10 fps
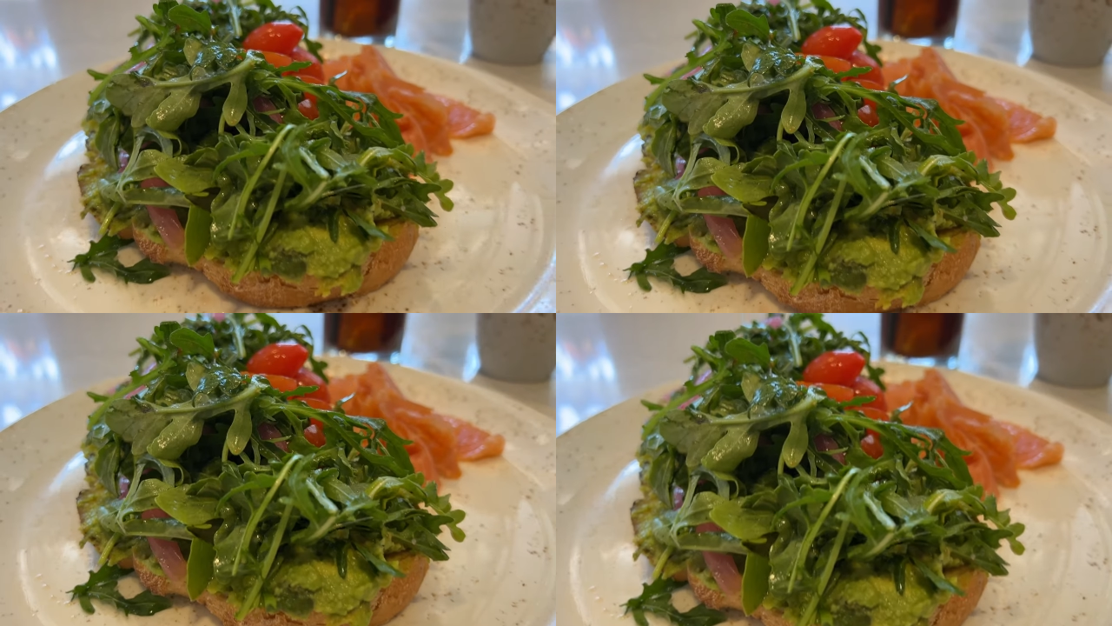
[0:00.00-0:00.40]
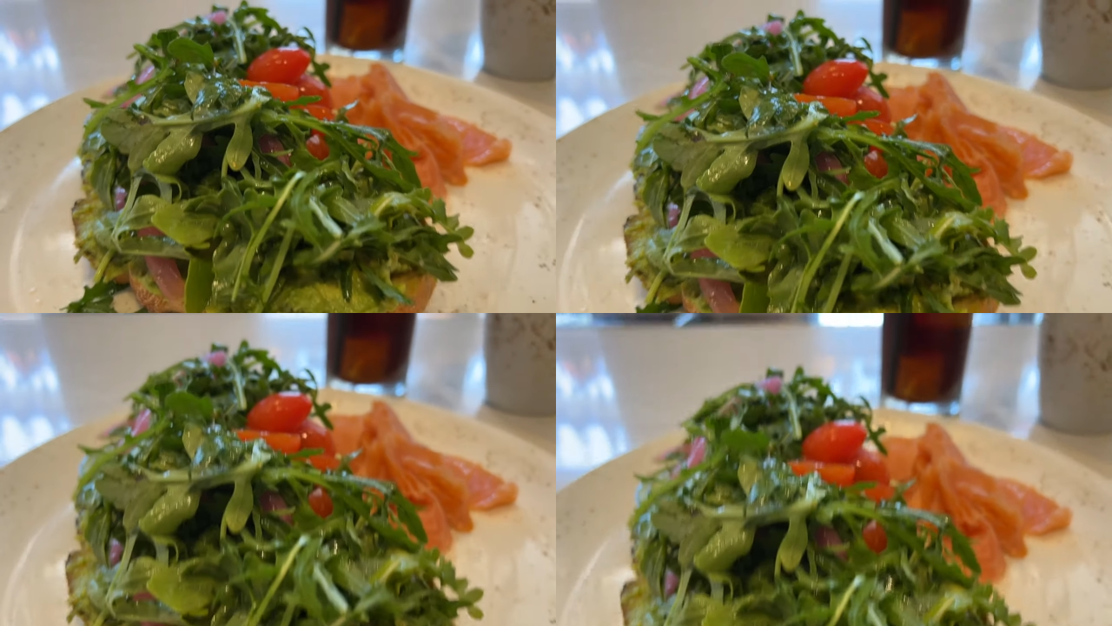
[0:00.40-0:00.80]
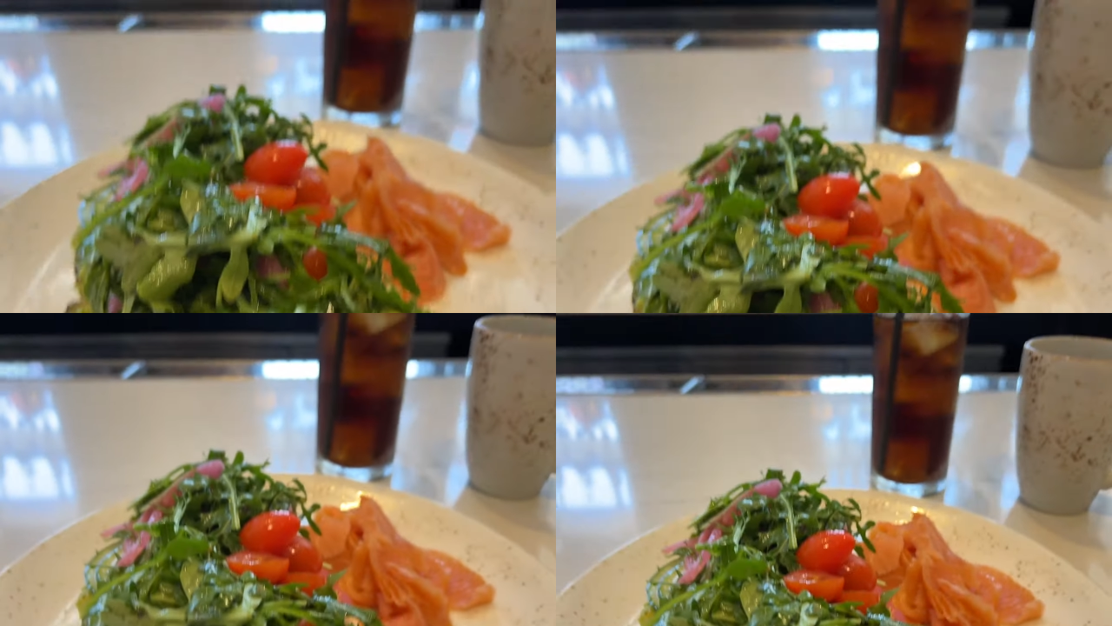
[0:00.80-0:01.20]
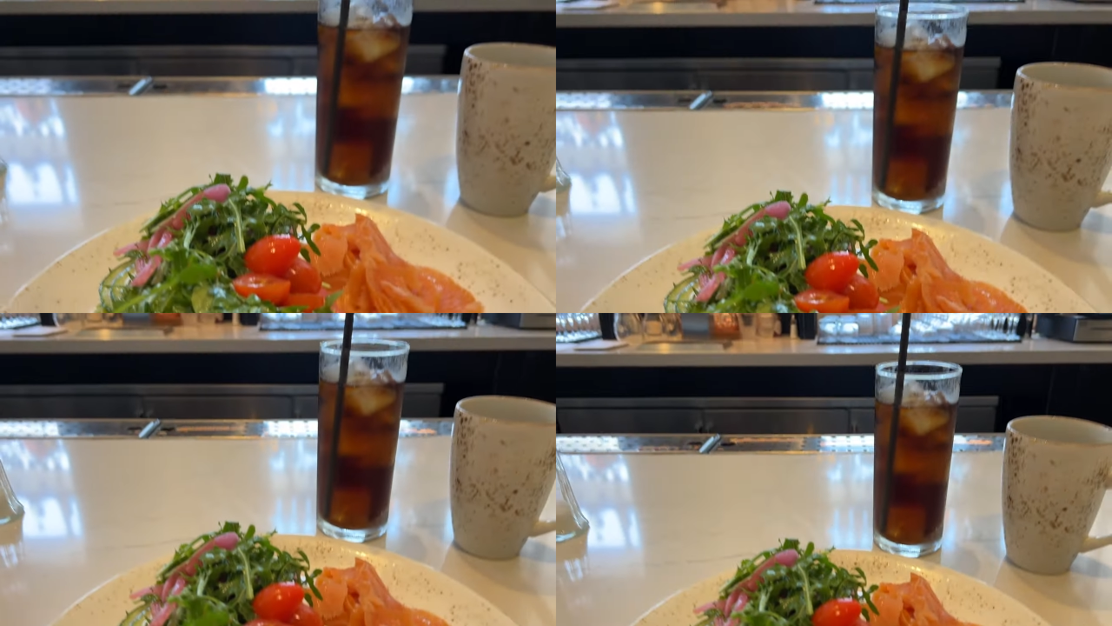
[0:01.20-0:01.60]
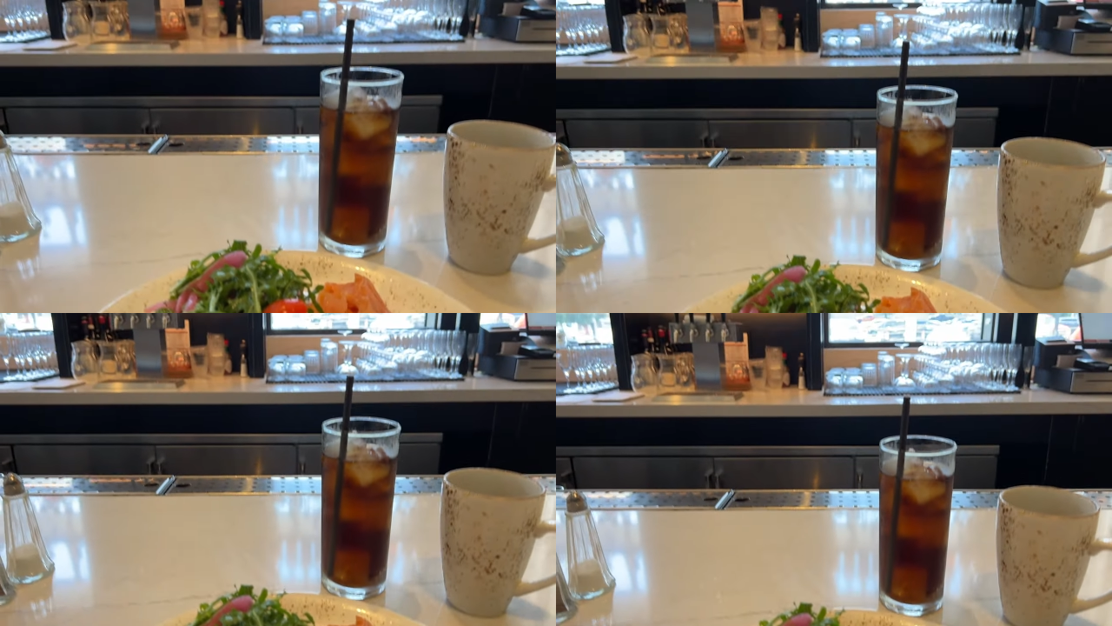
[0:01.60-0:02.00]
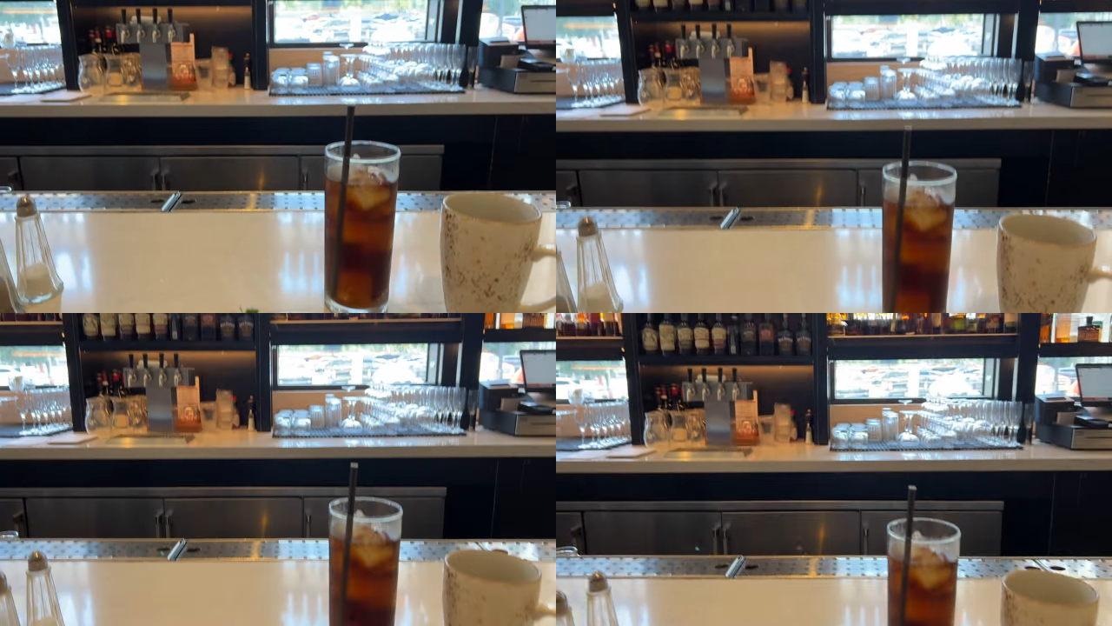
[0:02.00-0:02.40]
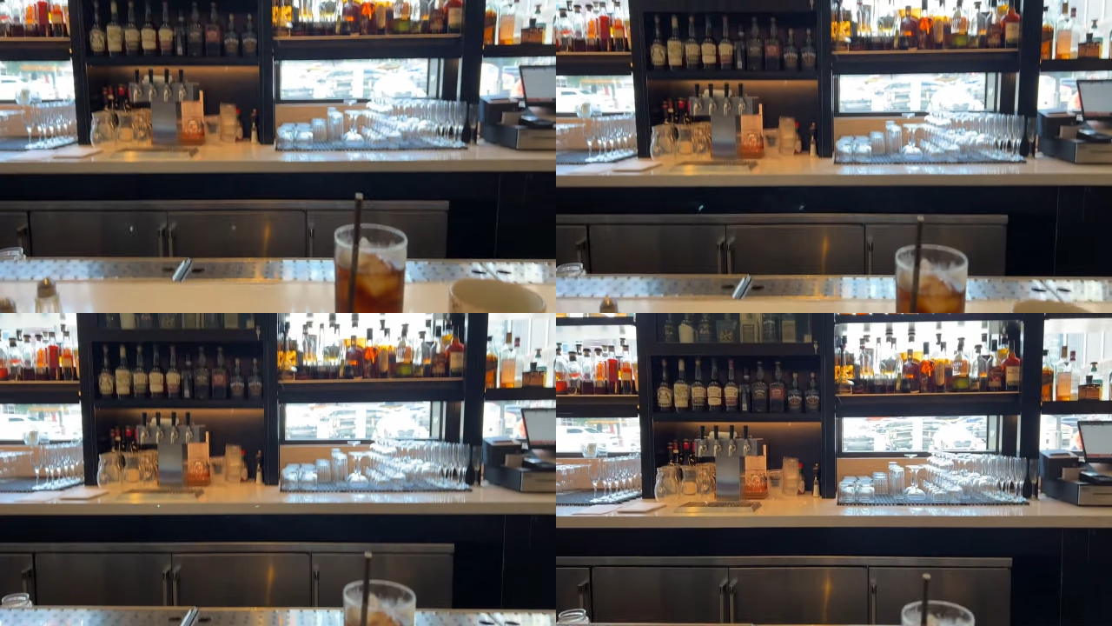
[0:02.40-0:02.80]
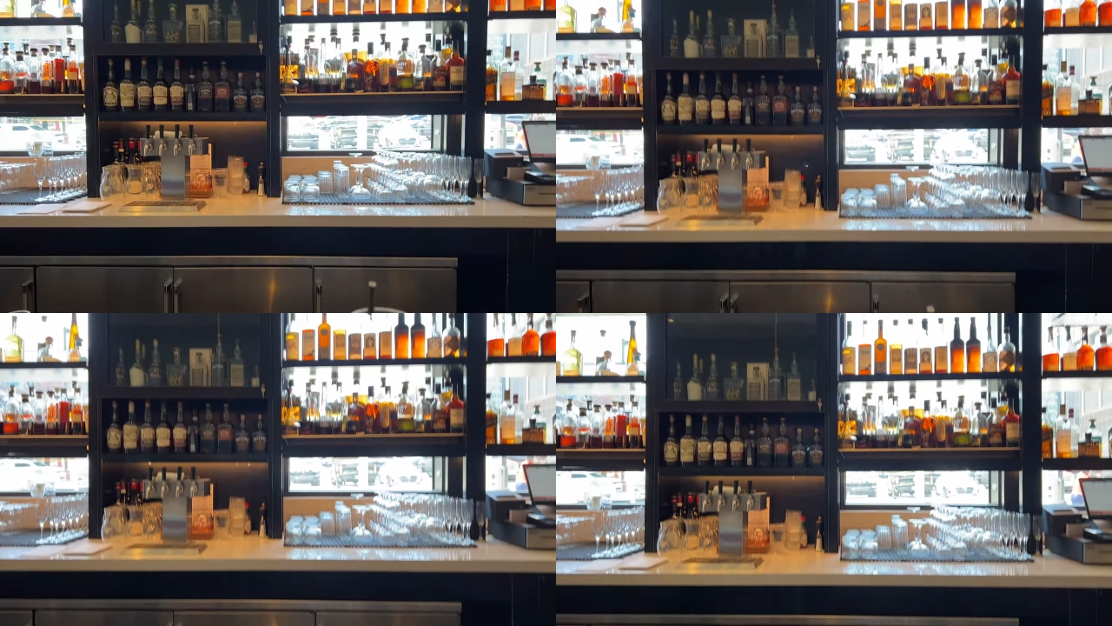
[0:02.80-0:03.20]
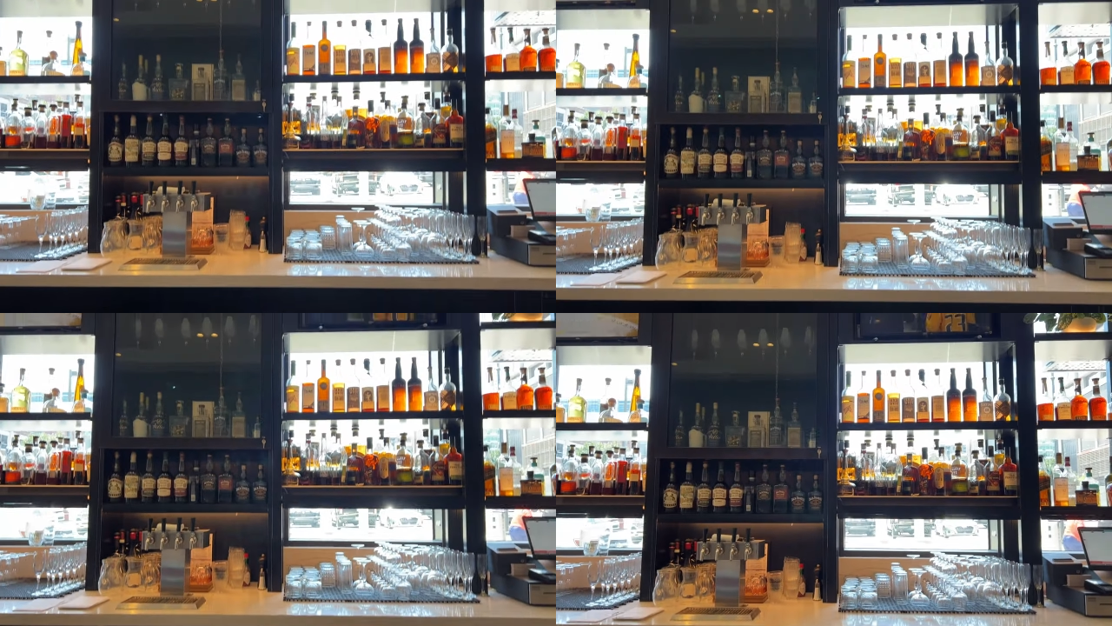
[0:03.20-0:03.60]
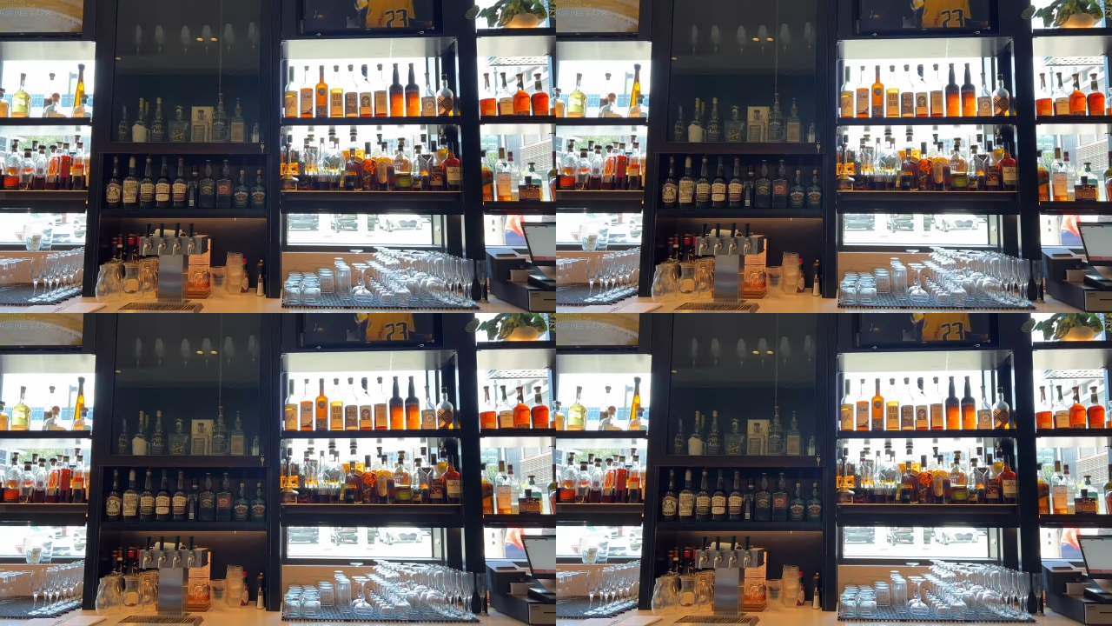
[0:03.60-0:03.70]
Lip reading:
(no speaker visible)